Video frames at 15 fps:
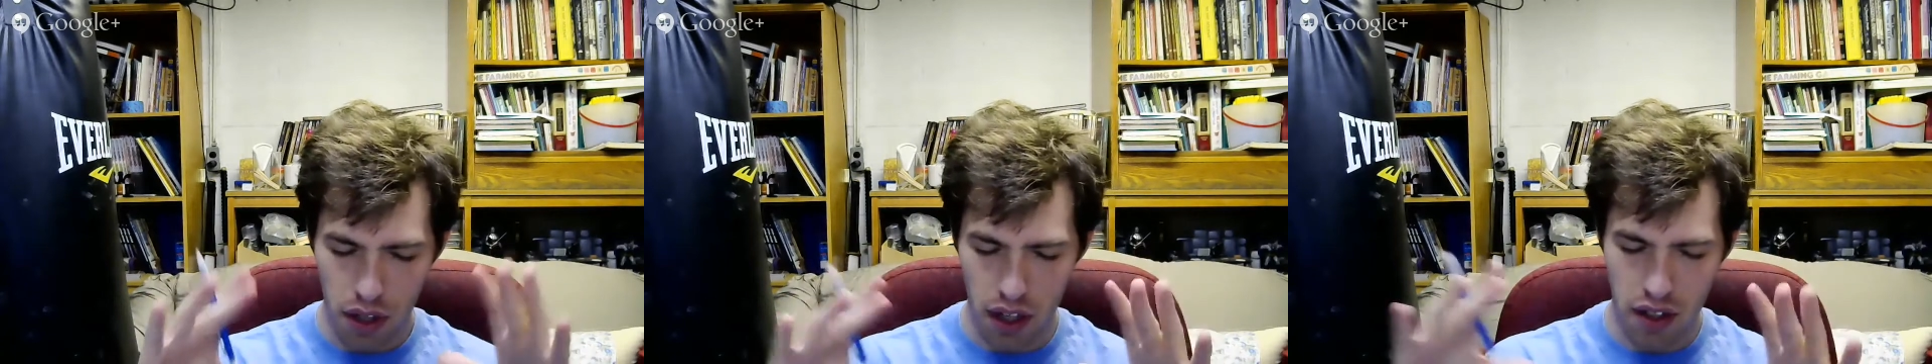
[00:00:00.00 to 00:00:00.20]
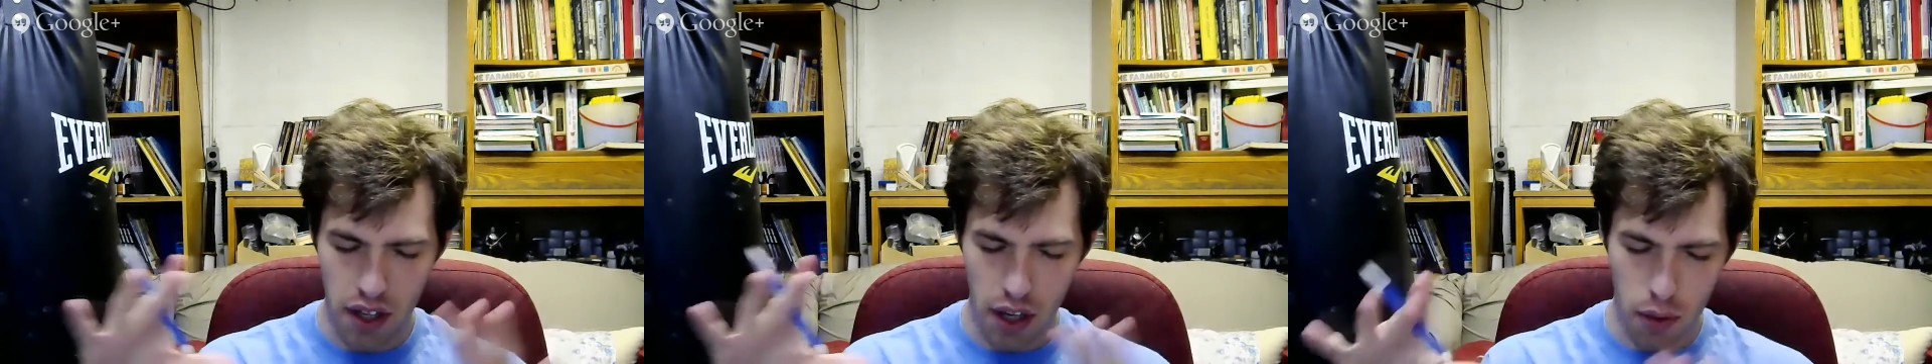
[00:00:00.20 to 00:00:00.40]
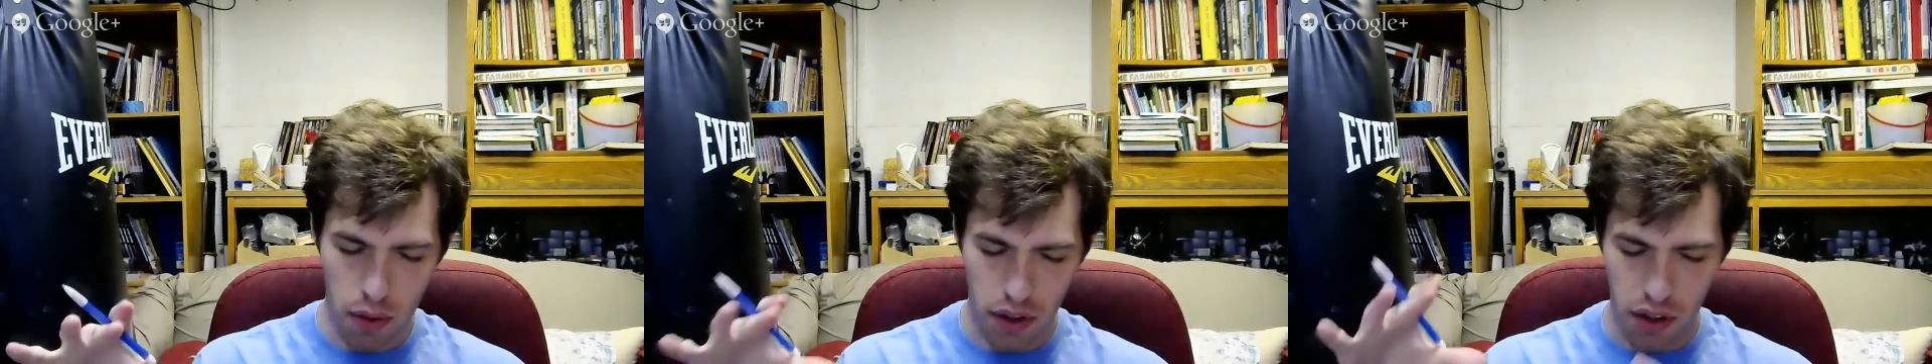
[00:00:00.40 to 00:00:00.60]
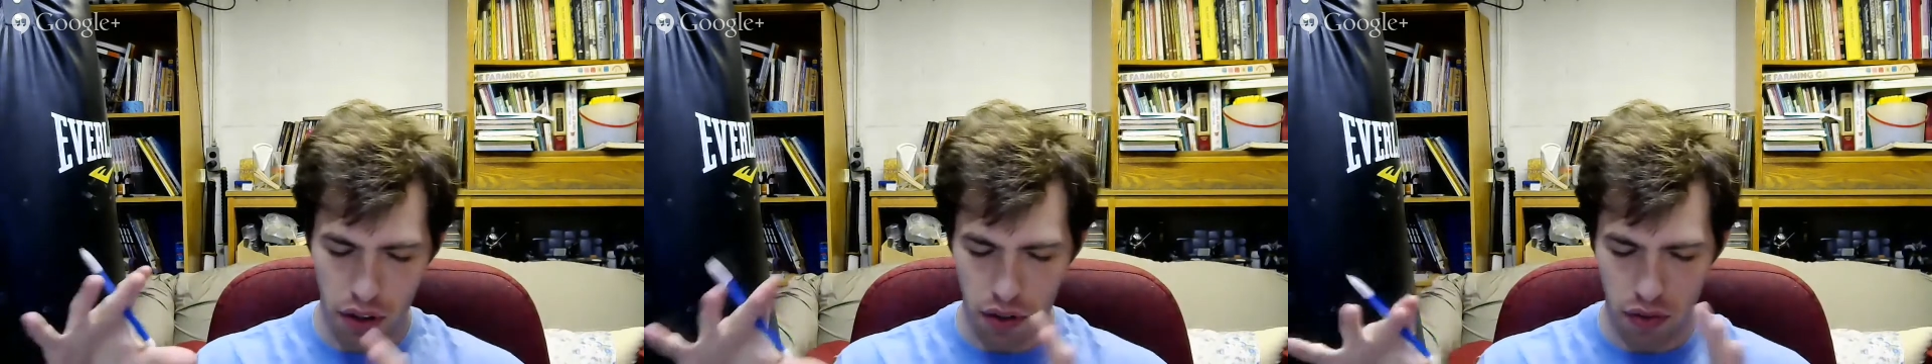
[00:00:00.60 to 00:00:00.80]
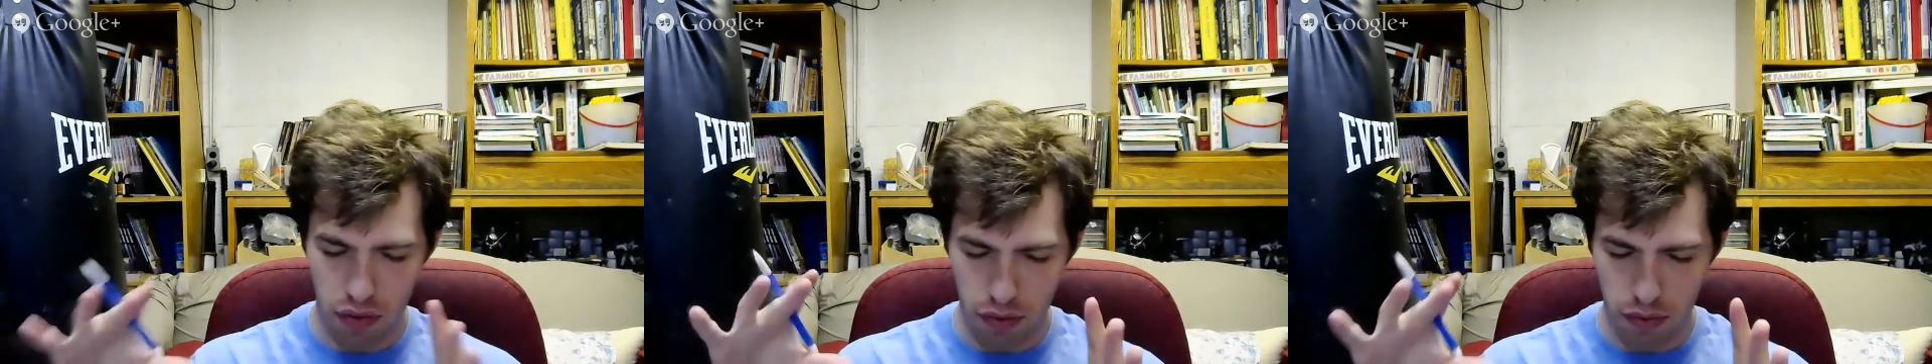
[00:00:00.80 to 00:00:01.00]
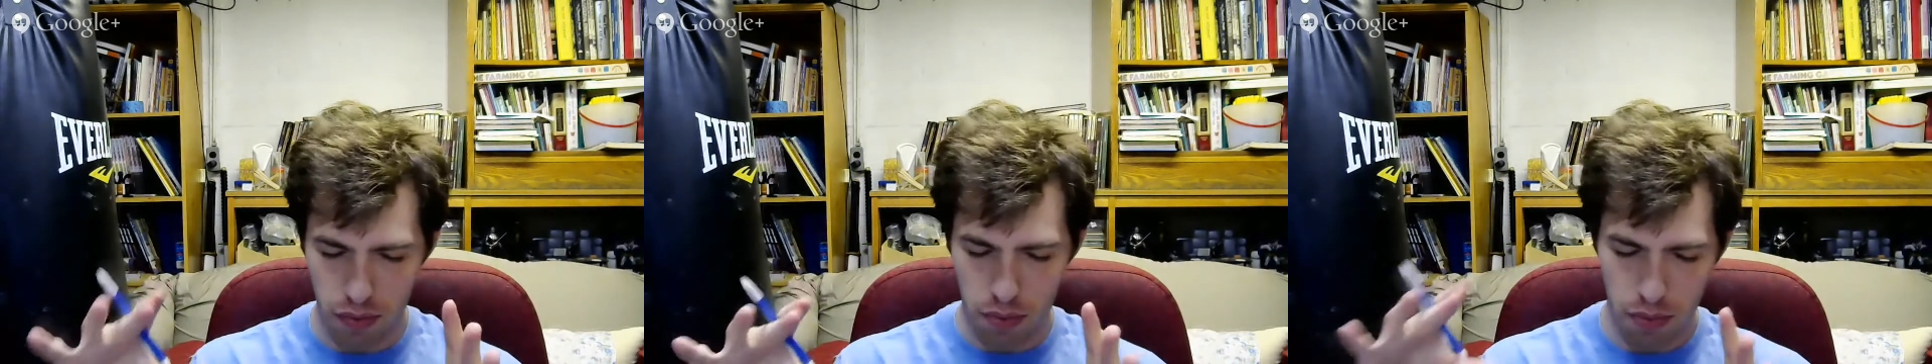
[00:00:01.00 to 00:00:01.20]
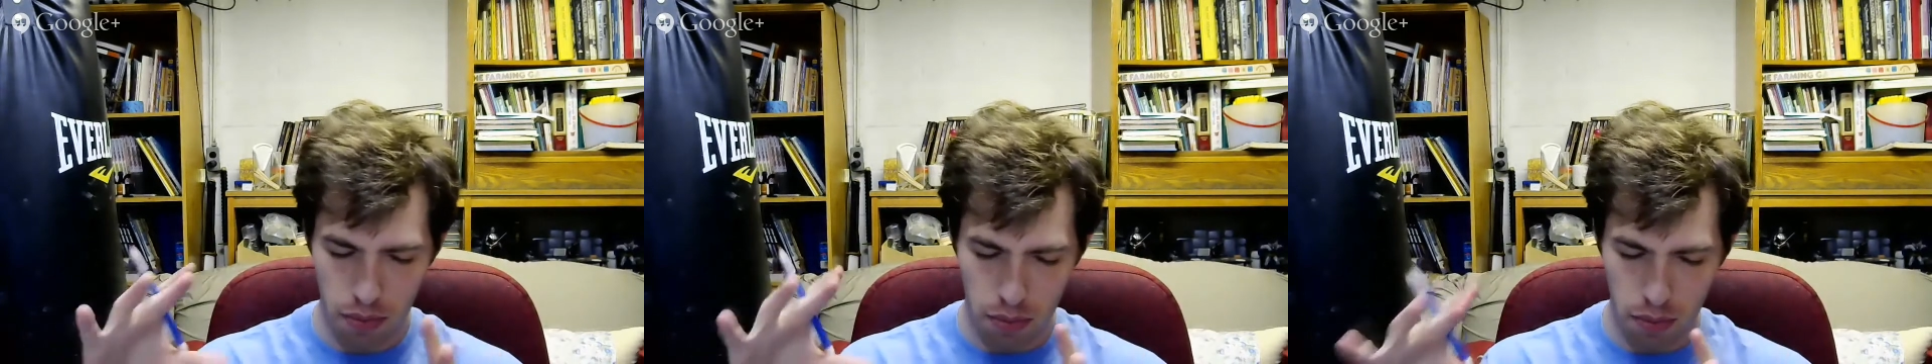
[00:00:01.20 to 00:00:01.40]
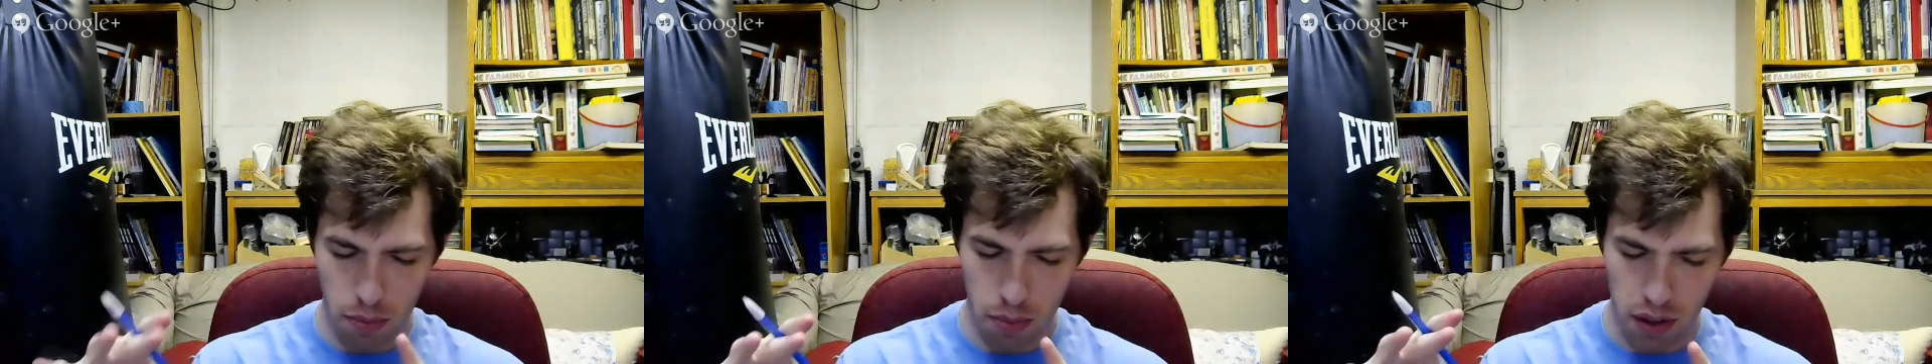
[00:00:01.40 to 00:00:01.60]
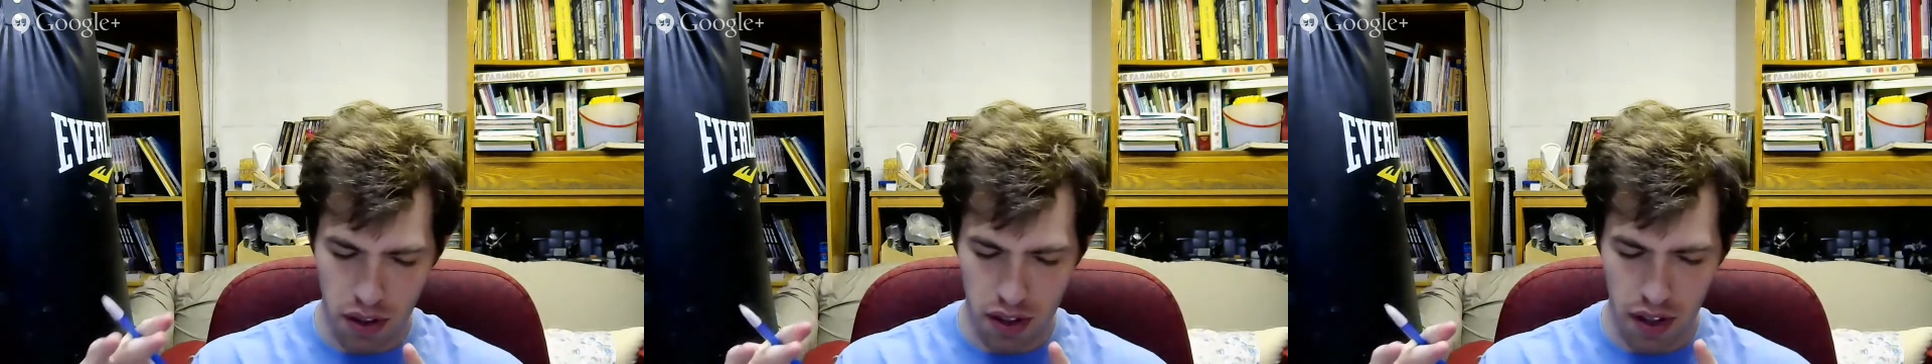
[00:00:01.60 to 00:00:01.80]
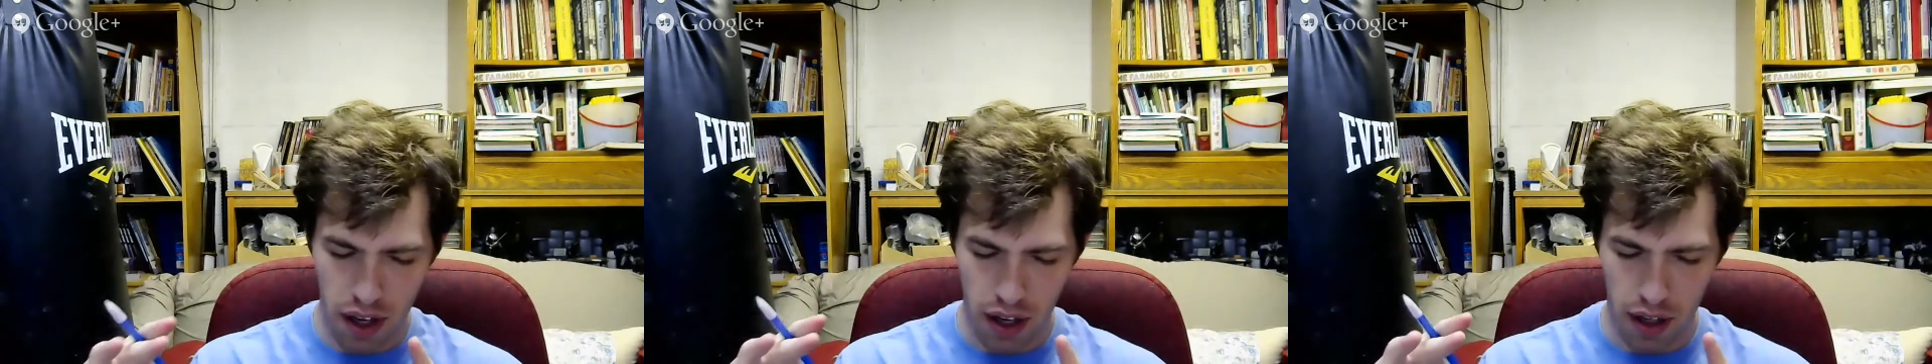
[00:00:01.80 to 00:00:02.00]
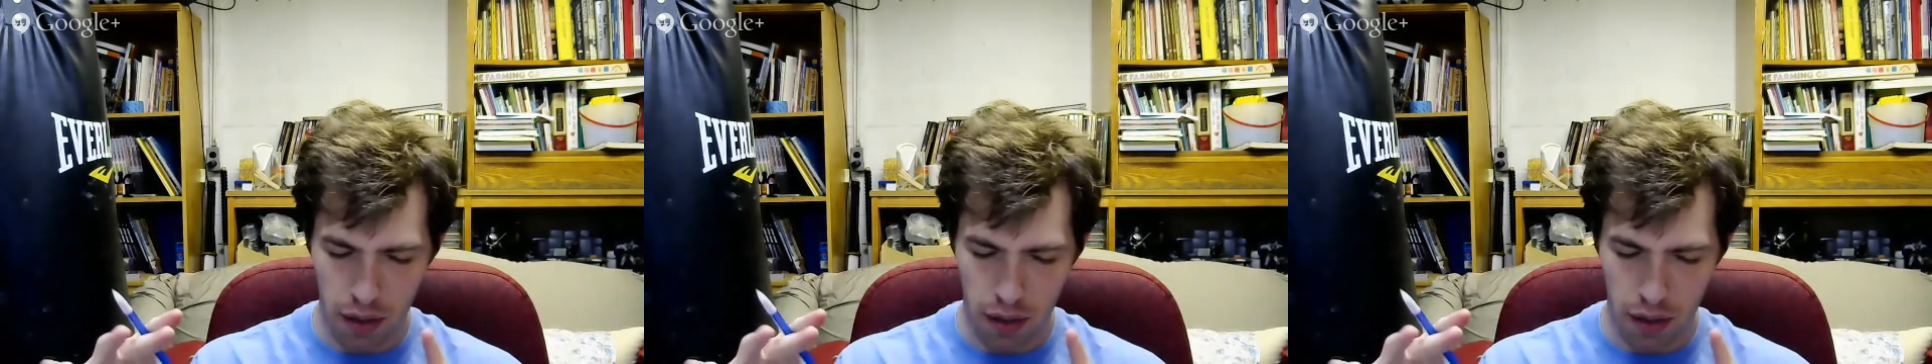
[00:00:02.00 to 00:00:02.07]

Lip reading: take what you've been saying